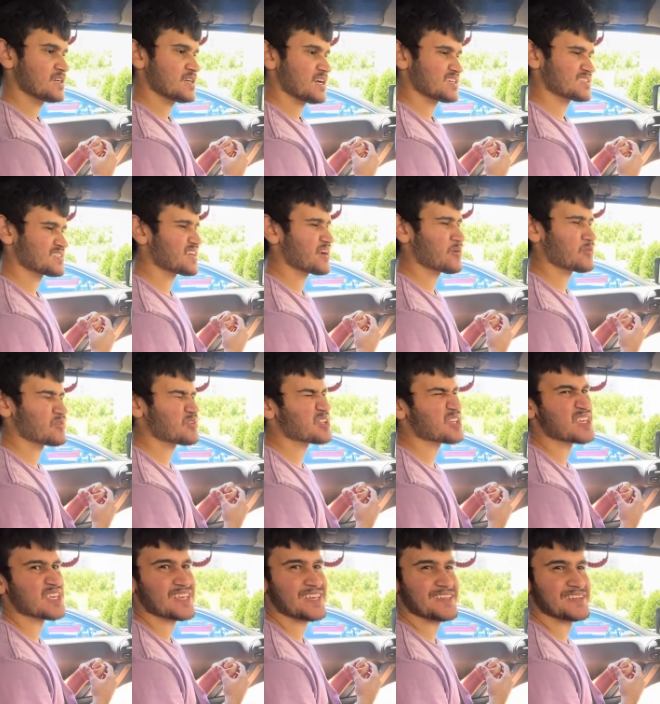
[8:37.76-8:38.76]
I said I really
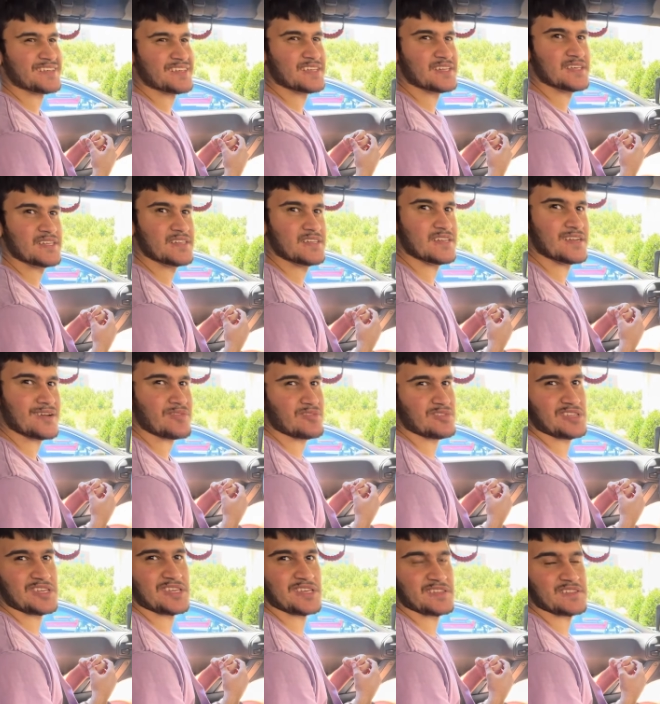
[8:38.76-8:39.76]
can't eat it, and I
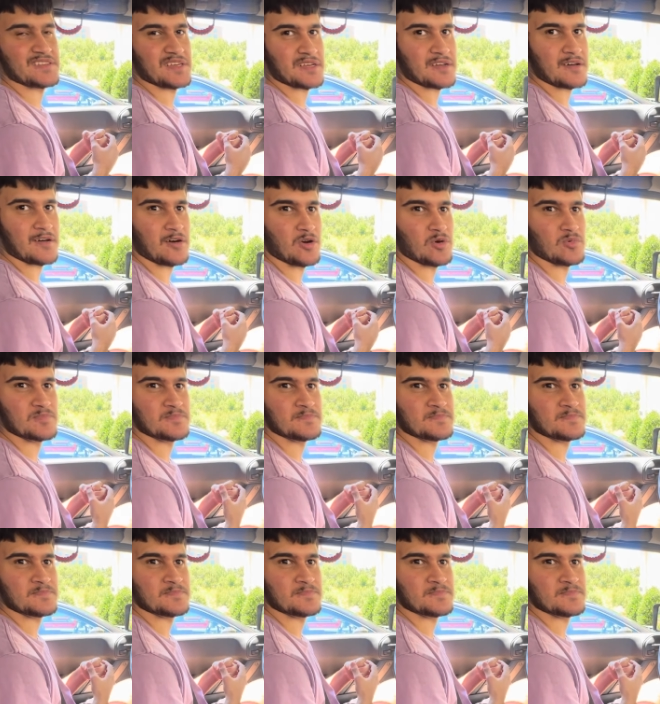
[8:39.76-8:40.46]
really can't take home.